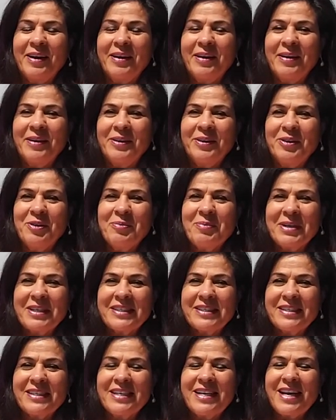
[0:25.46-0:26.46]
"You
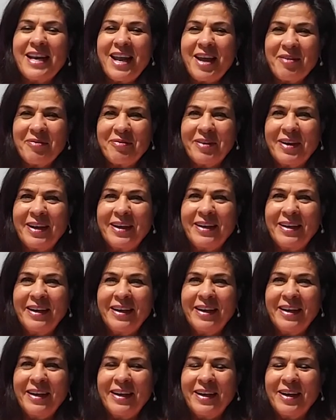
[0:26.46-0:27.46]
must never
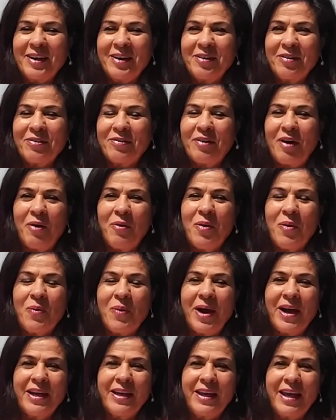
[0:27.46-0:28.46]
throw
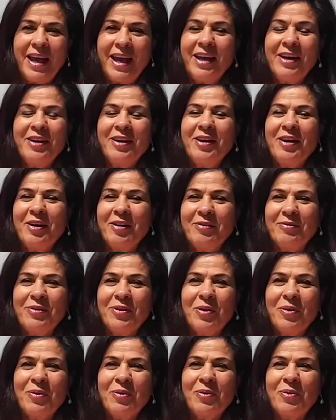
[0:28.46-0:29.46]
away any of
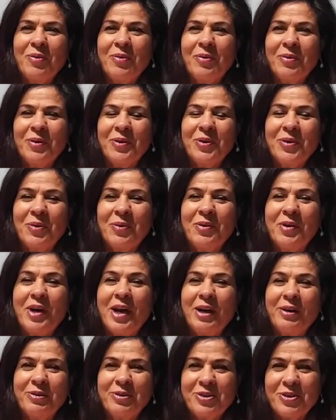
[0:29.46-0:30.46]
your
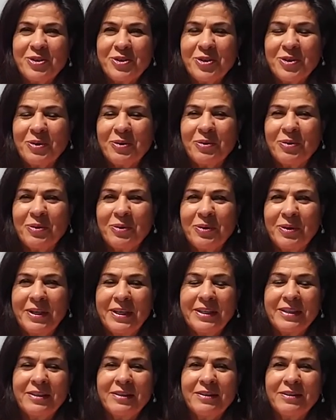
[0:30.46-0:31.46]
notes, your
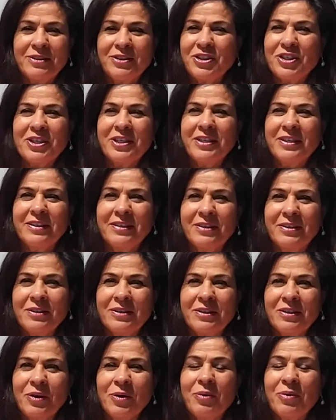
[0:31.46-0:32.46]
little
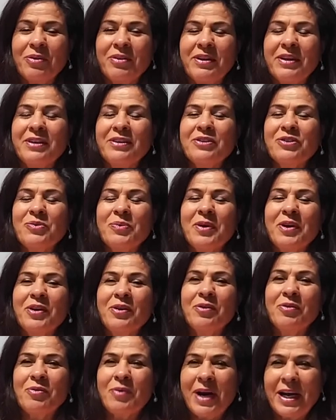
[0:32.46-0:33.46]
journal, your things where
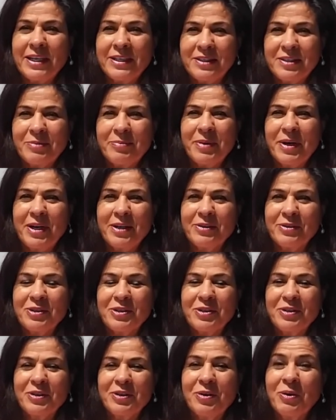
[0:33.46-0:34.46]
you write about
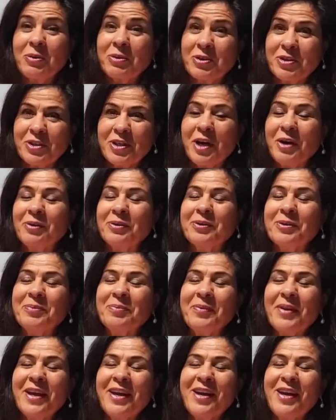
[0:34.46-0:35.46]
your soul."
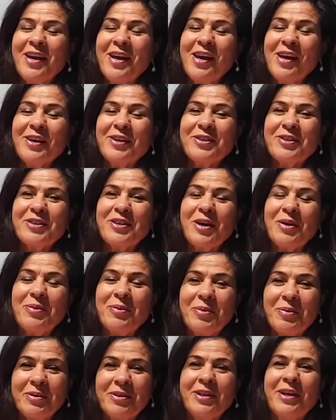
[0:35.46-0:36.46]
So
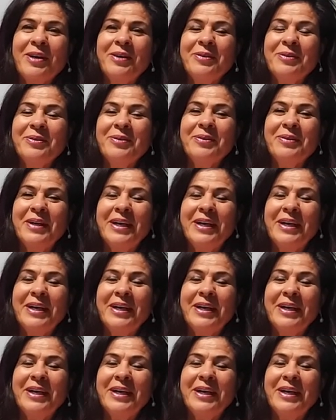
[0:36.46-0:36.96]
although